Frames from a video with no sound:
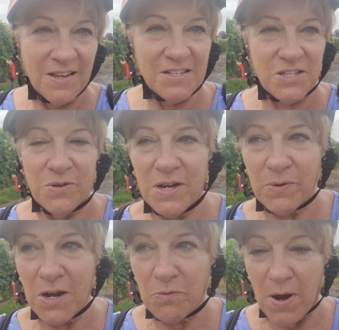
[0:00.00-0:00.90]
So here
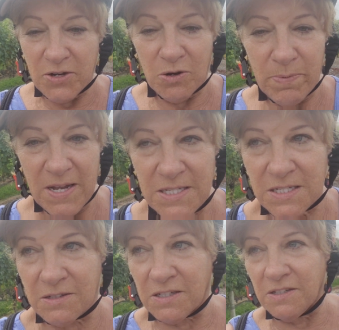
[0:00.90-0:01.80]
we are riding our
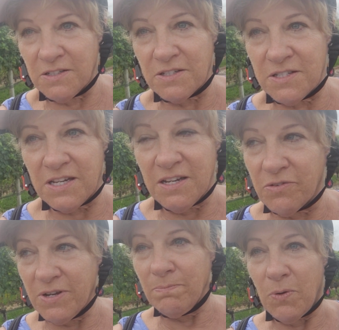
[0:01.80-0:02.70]
bicycles in
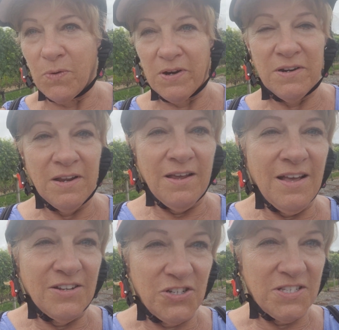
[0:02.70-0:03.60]
Greenport
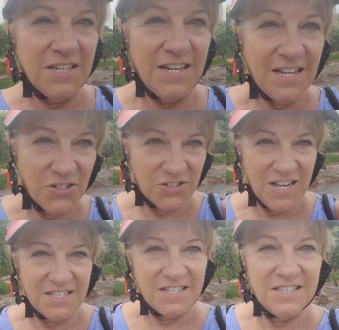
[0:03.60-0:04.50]
just to get
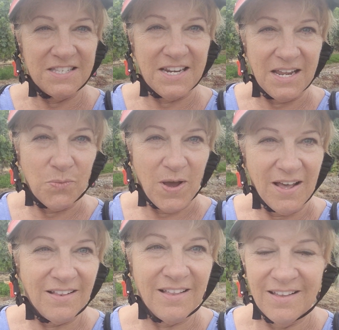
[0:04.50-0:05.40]
exercise and stay
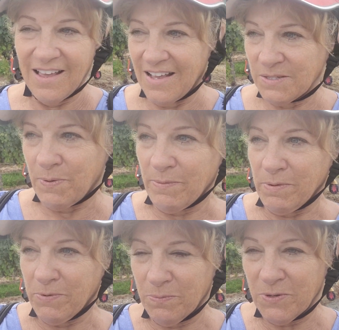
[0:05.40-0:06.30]
well as baby
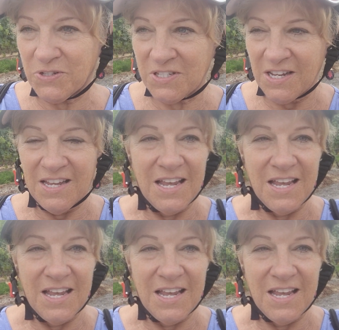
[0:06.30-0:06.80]
boomers.